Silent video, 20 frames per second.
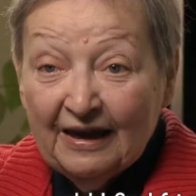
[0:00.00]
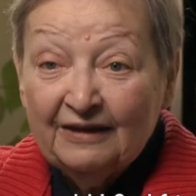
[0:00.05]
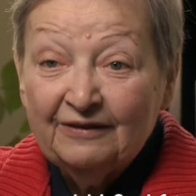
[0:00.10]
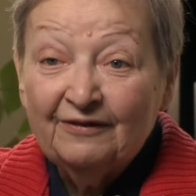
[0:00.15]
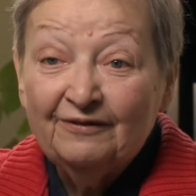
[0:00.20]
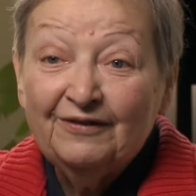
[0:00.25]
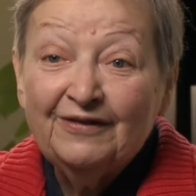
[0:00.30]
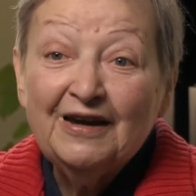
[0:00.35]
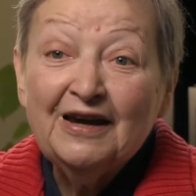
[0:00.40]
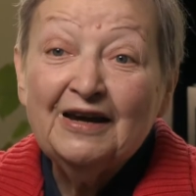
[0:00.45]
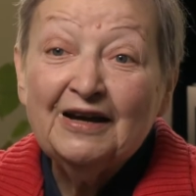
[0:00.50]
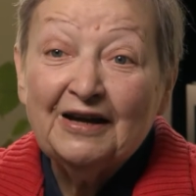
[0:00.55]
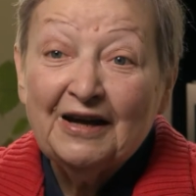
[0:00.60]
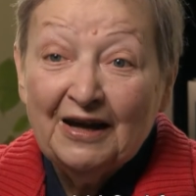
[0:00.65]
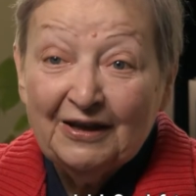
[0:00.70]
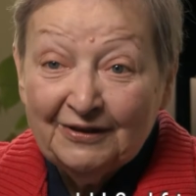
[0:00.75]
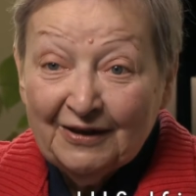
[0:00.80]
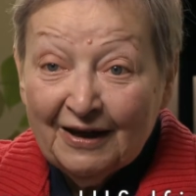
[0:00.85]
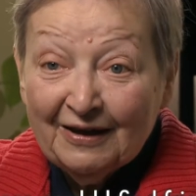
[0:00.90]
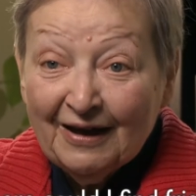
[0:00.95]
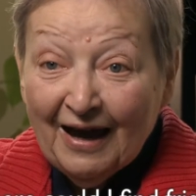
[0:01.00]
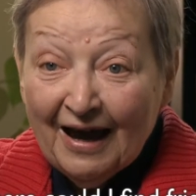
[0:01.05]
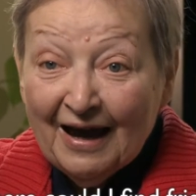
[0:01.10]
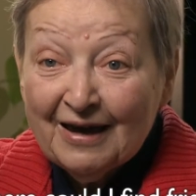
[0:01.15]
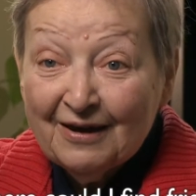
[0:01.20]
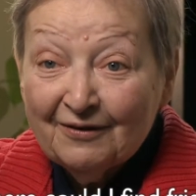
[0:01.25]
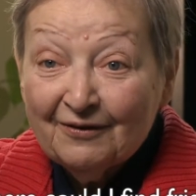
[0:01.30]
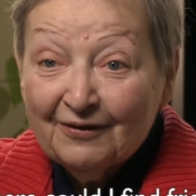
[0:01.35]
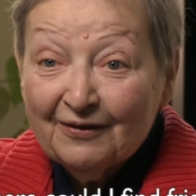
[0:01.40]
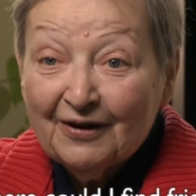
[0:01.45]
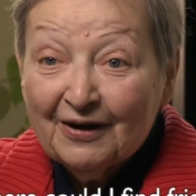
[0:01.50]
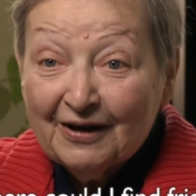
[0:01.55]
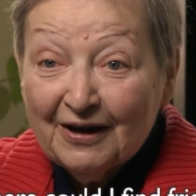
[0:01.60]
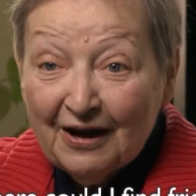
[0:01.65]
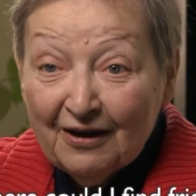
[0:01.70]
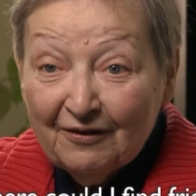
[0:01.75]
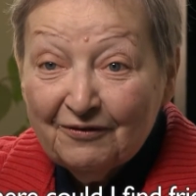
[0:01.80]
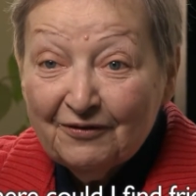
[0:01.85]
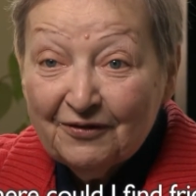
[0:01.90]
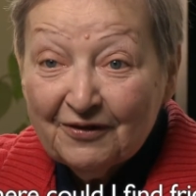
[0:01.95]
and back then I
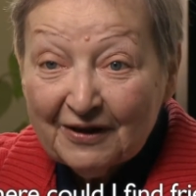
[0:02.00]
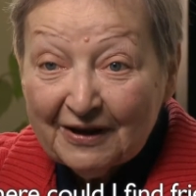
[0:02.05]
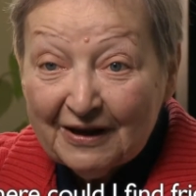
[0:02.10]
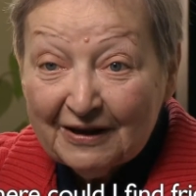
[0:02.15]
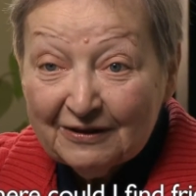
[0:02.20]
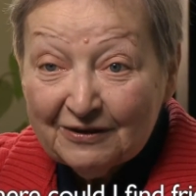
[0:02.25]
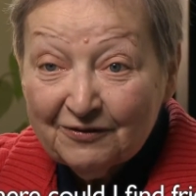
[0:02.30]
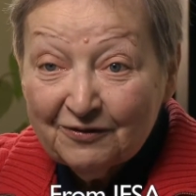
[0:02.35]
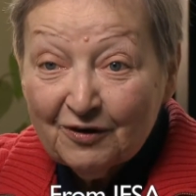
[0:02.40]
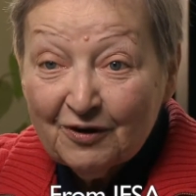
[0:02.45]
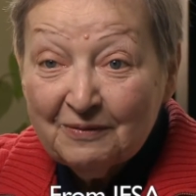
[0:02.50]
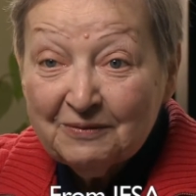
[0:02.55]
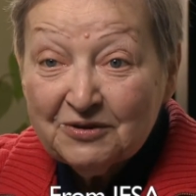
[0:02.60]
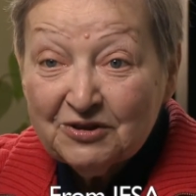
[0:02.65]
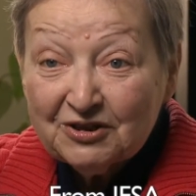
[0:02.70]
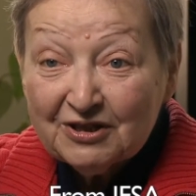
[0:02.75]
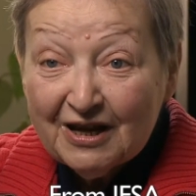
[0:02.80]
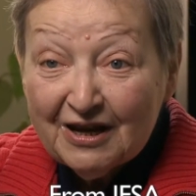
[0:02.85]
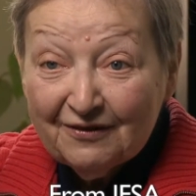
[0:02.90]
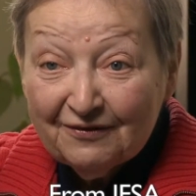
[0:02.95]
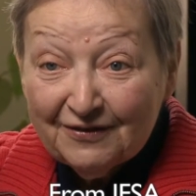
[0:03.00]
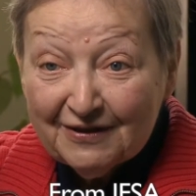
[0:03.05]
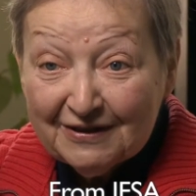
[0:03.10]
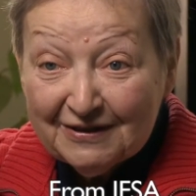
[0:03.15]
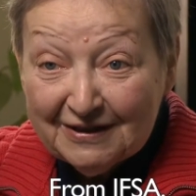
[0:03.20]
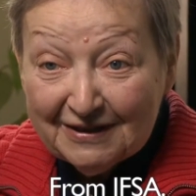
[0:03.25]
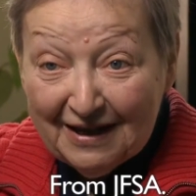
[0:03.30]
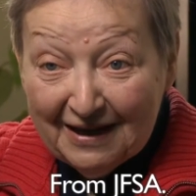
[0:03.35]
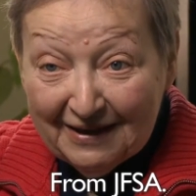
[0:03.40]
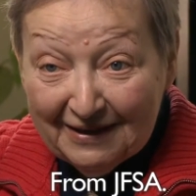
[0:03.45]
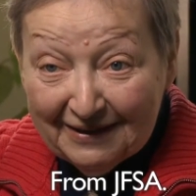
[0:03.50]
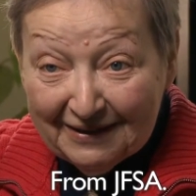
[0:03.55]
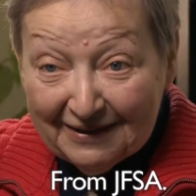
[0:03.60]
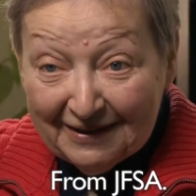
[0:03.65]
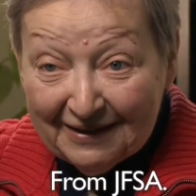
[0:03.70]
have friends from JFSA?